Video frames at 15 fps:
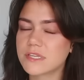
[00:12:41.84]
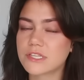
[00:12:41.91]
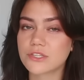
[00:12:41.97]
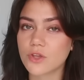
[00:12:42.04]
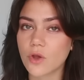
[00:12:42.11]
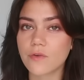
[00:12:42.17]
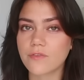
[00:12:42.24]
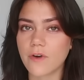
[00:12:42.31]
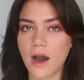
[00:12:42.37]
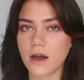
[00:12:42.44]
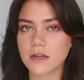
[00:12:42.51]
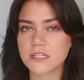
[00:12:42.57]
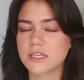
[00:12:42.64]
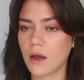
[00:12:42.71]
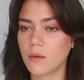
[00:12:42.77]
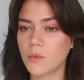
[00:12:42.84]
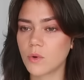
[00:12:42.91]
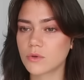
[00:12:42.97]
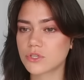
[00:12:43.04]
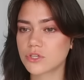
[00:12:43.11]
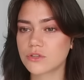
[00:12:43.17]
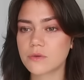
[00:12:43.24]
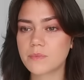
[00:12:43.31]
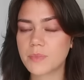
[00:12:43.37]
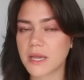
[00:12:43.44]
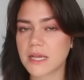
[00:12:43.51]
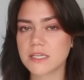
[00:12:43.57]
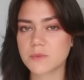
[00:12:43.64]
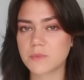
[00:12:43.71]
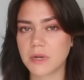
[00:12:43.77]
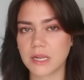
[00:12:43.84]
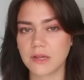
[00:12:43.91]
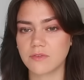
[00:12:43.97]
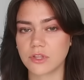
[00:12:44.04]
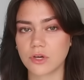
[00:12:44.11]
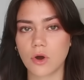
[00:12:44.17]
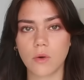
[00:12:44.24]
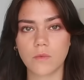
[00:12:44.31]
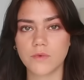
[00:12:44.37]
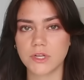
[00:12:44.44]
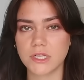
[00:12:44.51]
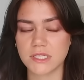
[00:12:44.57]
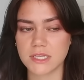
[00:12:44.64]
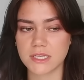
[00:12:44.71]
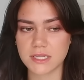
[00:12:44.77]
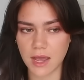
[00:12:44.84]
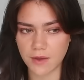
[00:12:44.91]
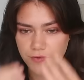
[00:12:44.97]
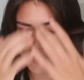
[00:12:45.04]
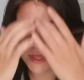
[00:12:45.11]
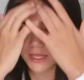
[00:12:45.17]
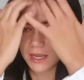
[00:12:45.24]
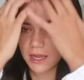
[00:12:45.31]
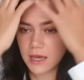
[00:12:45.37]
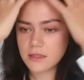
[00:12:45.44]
it's so fucked. I'm also the biggest believer that confidence is everything,